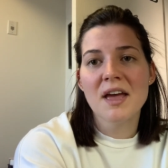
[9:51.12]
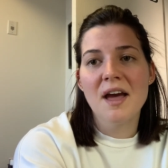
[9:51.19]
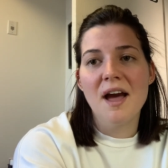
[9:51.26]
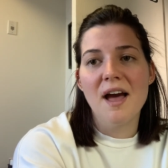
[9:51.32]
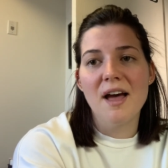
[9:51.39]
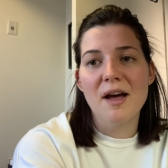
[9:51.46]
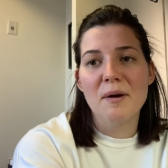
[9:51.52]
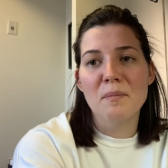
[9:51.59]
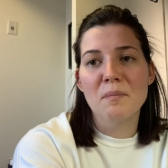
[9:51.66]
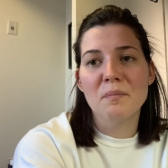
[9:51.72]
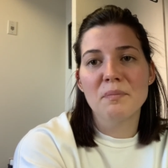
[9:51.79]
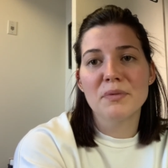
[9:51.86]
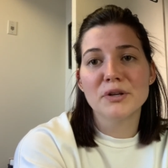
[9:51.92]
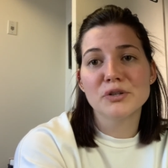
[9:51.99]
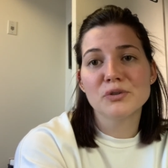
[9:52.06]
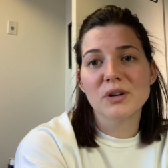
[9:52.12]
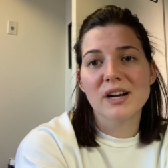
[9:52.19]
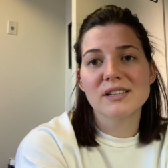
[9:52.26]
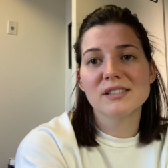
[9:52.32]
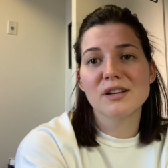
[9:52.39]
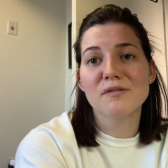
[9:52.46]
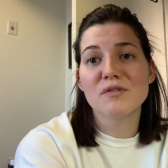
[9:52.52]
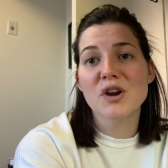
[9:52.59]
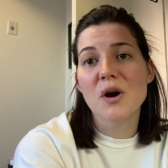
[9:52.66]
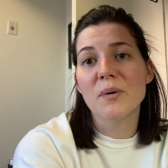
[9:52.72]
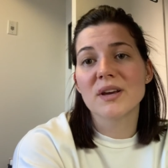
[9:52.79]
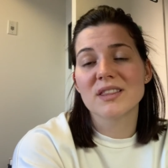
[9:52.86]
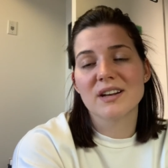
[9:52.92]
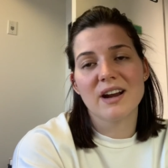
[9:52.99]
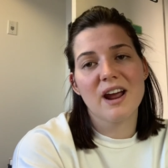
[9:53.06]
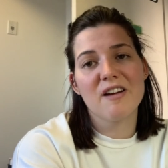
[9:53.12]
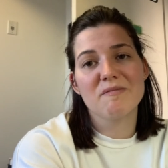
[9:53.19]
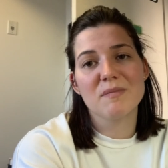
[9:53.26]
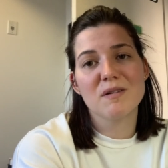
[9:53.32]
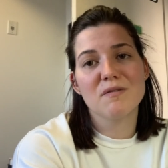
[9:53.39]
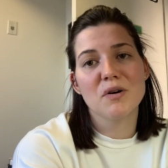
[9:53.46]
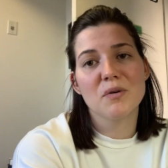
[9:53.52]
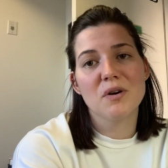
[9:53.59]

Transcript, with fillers: um, the stress of knowing that I have my phone